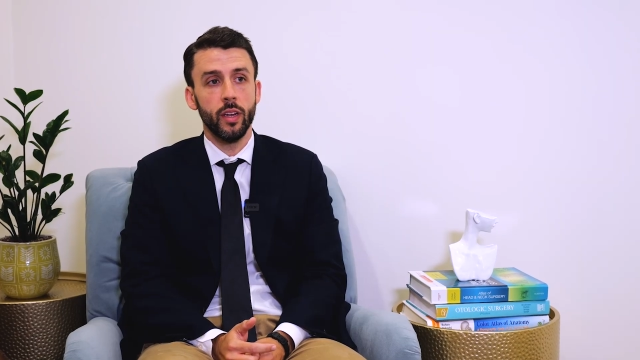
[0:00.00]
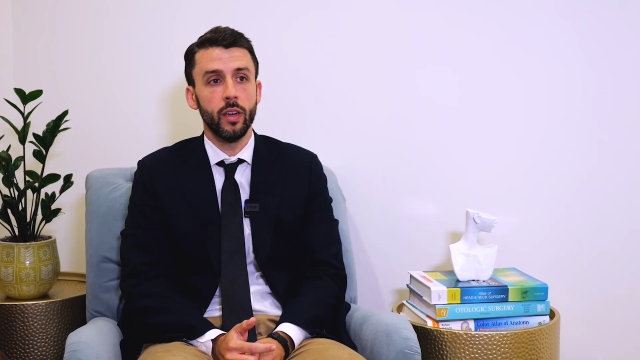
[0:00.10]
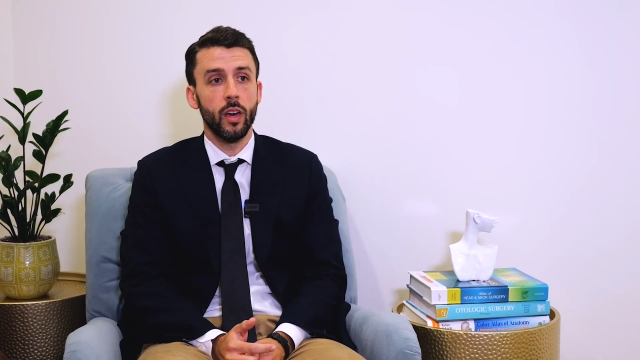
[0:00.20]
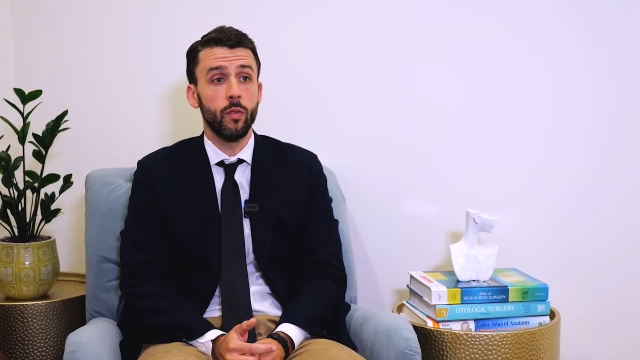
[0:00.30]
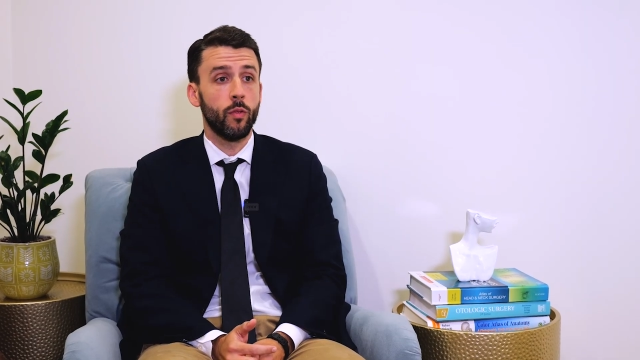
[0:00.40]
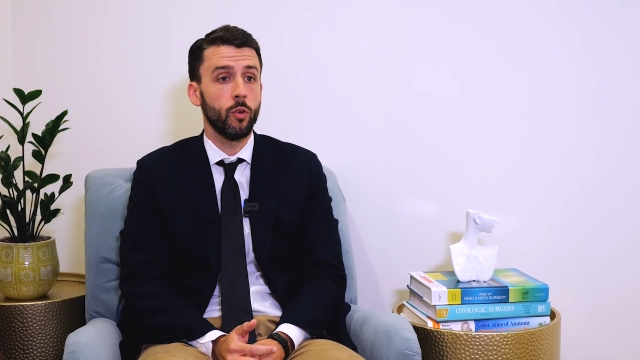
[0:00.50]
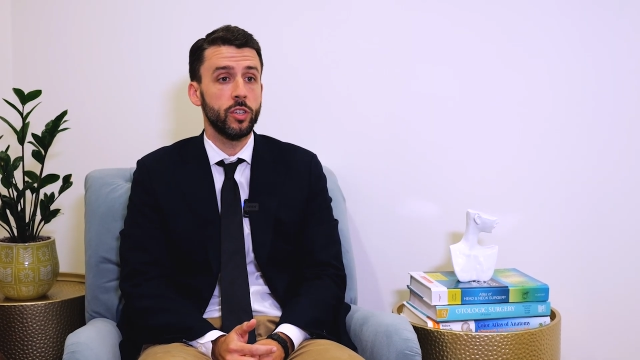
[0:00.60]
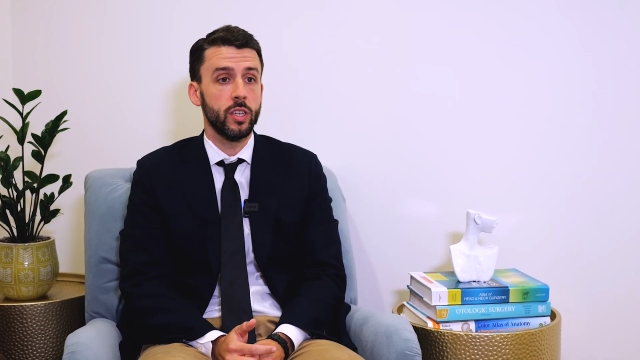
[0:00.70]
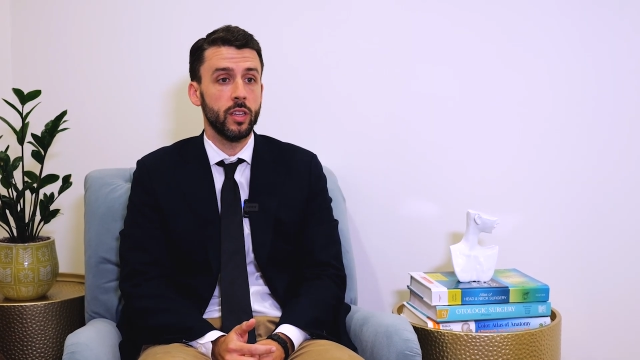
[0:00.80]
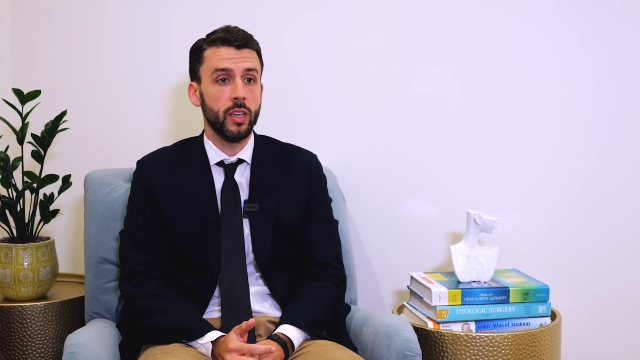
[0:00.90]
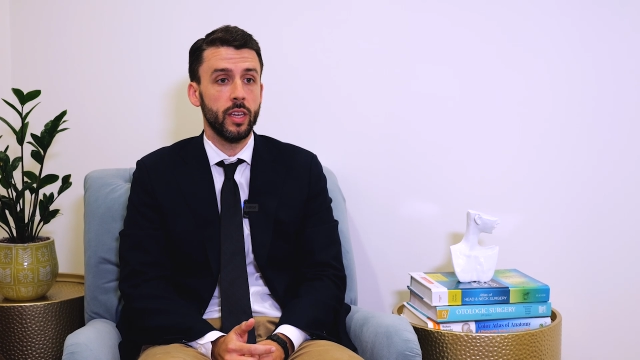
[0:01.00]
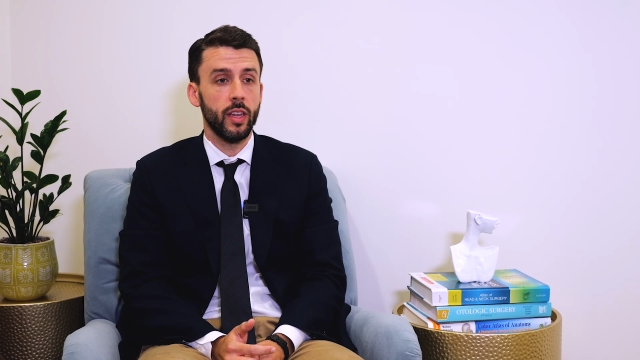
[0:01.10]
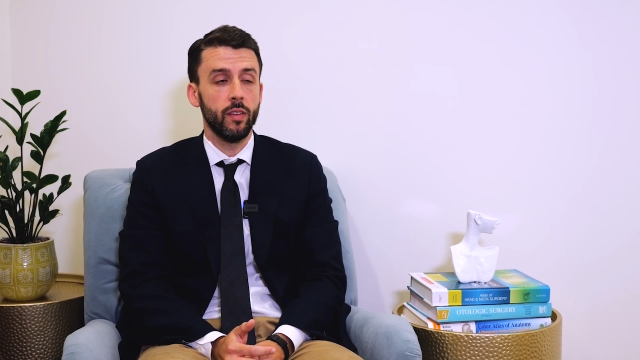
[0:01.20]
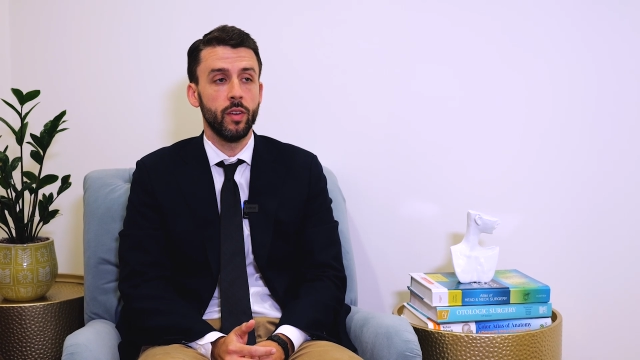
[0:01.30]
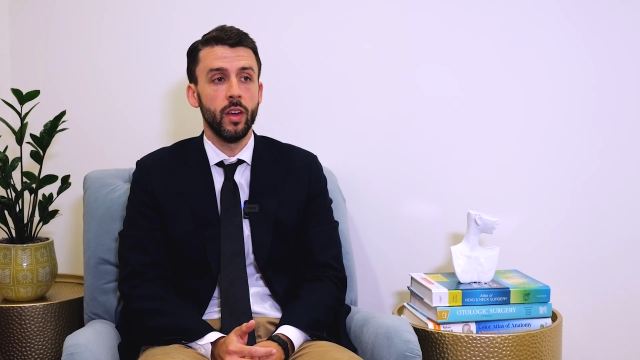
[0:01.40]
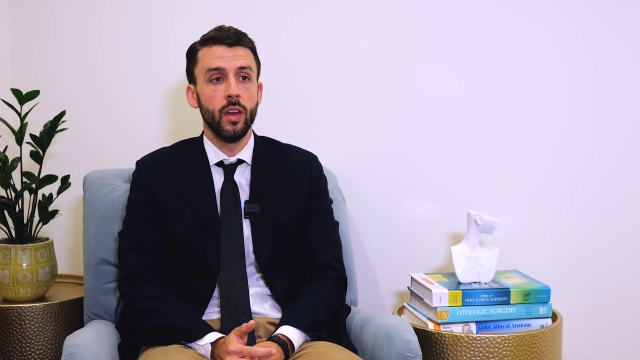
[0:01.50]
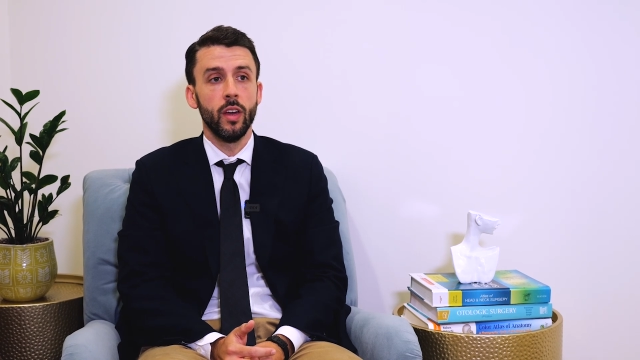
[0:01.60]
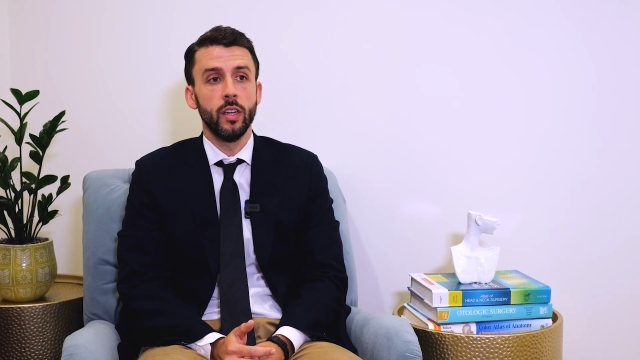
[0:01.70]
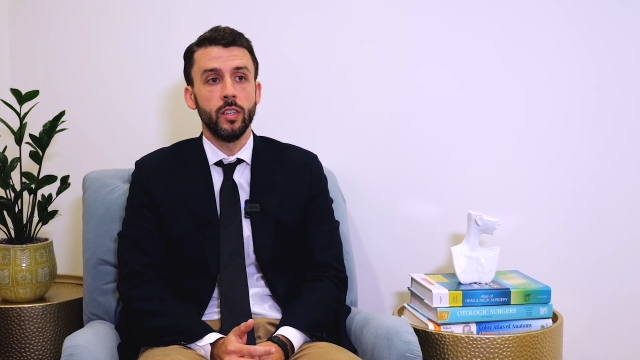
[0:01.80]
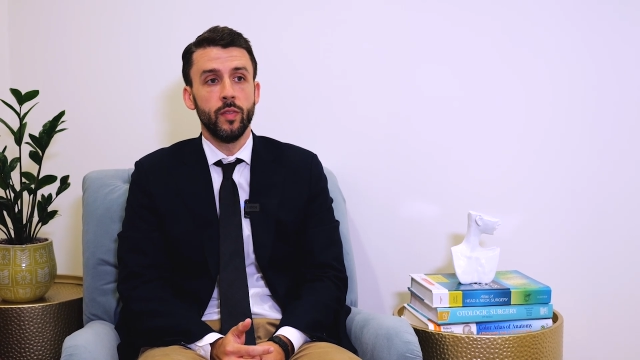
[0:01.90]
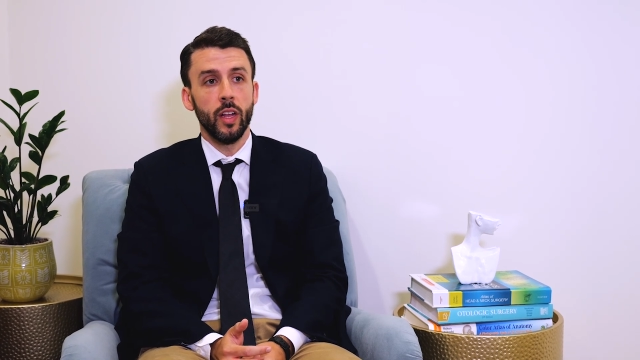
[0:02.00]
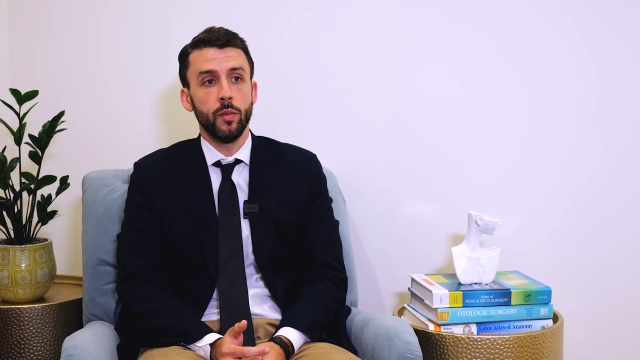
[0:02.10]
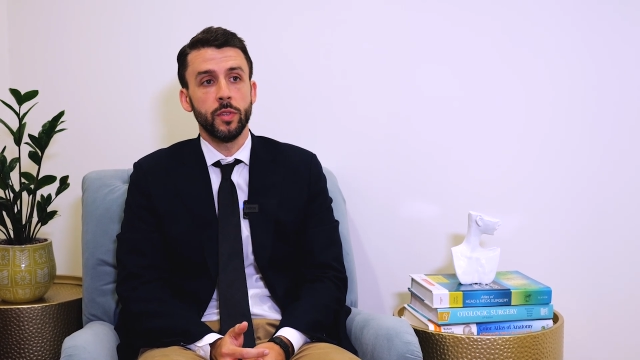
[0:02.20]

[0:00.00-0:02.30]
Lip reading: And unfortunately, they've developed